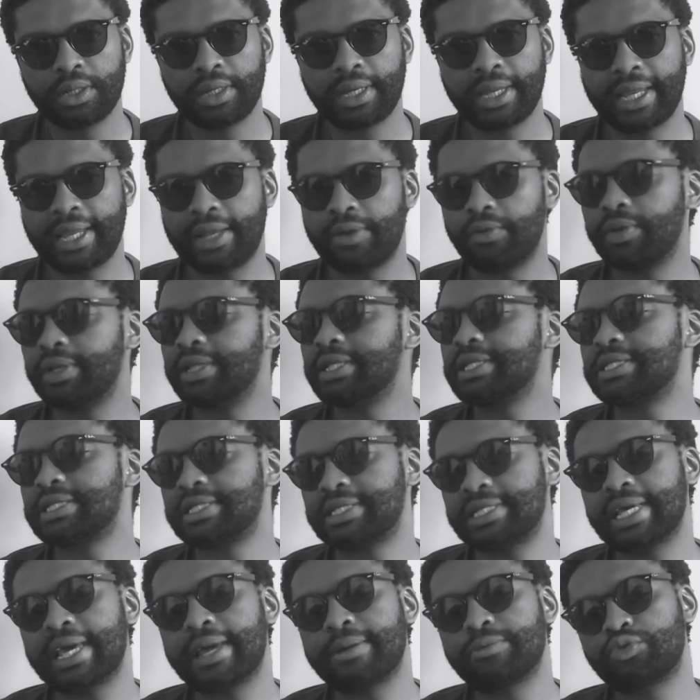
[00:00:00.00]
and when it's
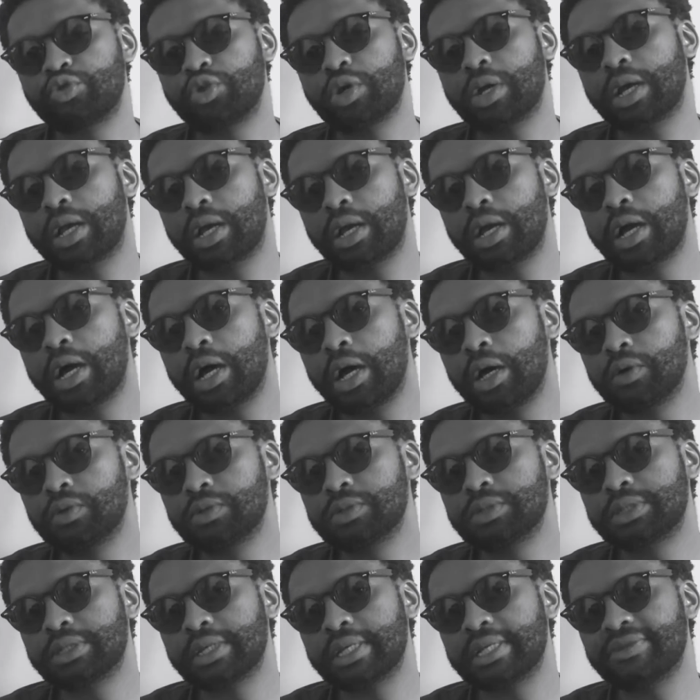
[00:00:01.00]
time to
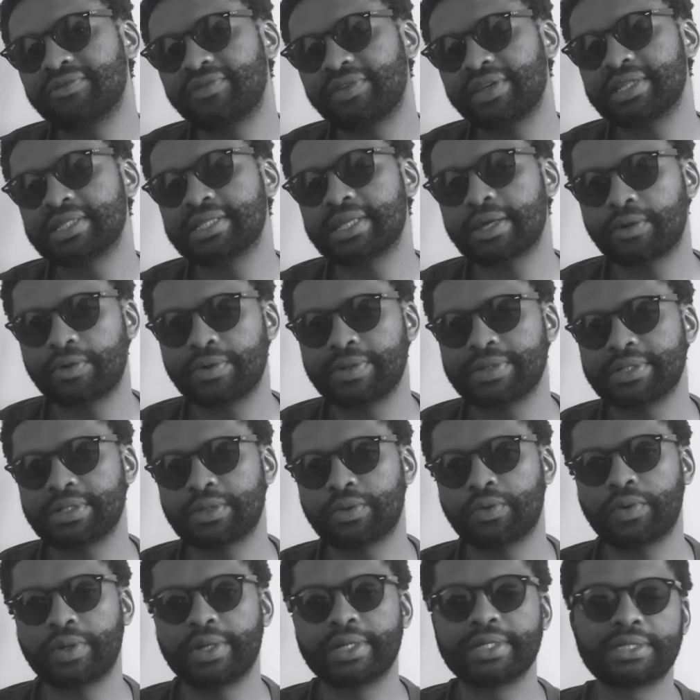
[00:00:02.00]
account and face the
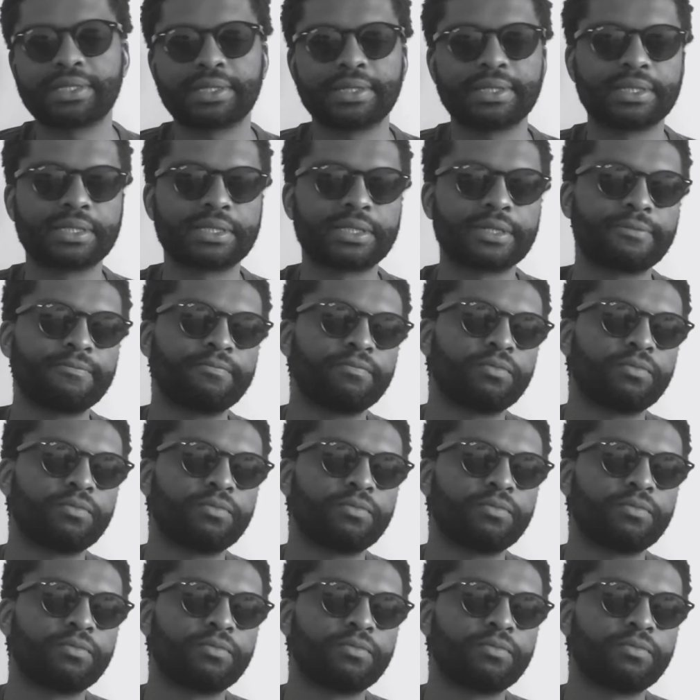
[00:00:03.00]
consequences,